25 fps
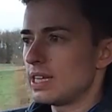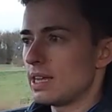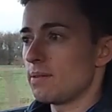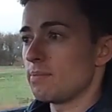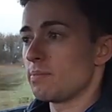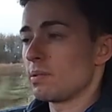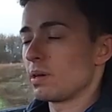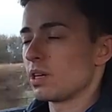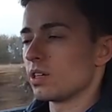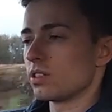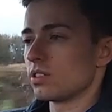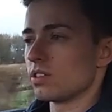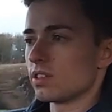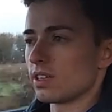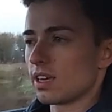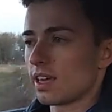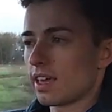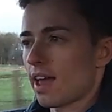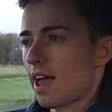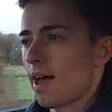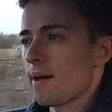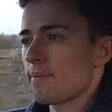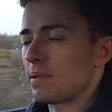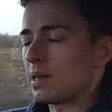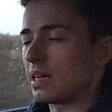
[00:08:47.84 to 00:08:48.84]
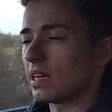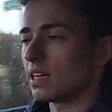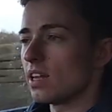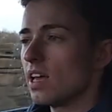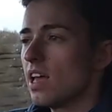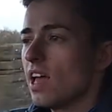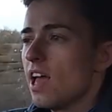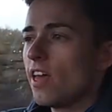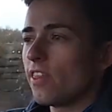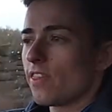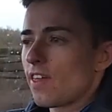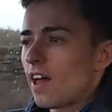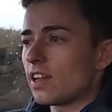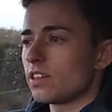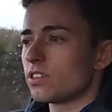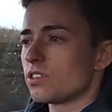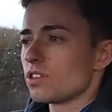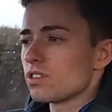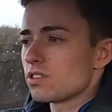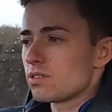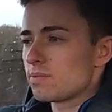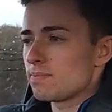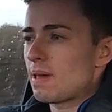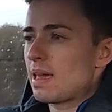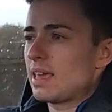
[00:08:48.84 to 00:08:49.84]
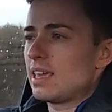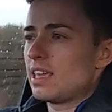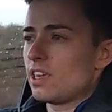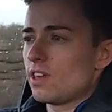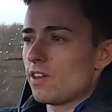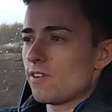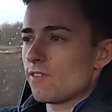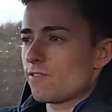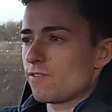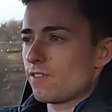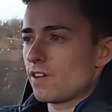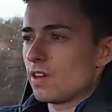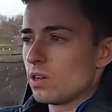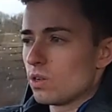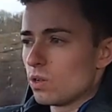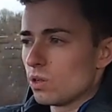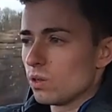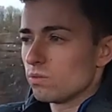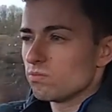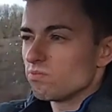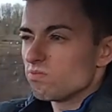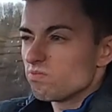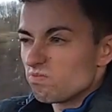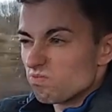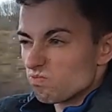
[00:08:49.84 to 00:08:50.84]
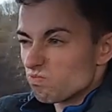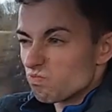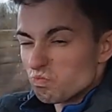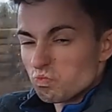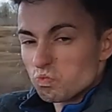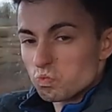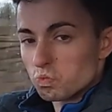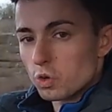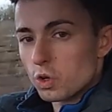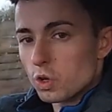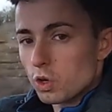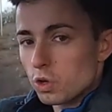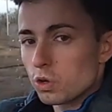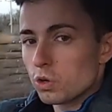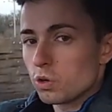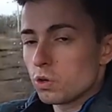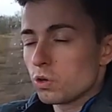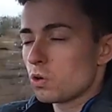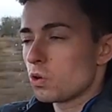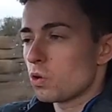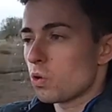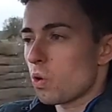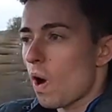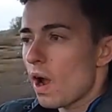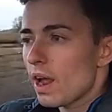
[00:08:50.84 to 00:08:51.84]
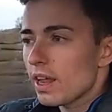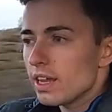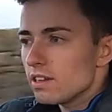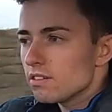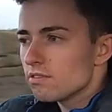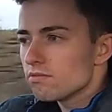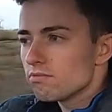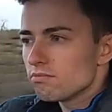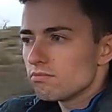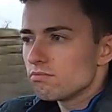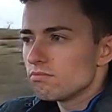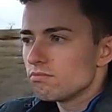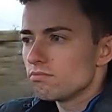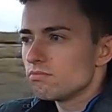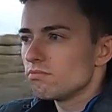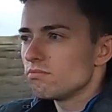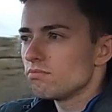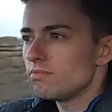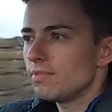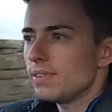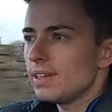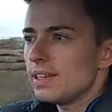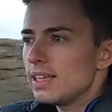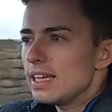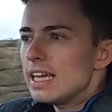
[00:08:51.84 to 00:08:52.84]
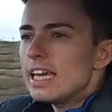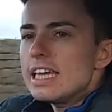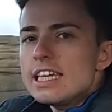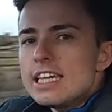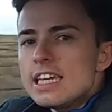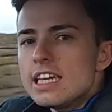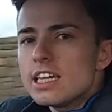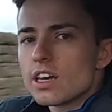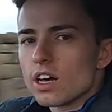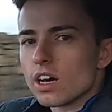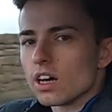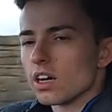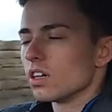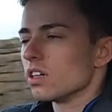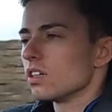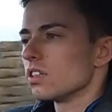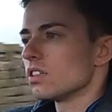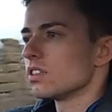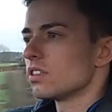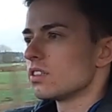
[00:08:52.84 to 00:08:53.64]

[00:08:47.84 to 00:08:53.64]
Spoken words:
in because of the cabin, that does make it feel quite eager.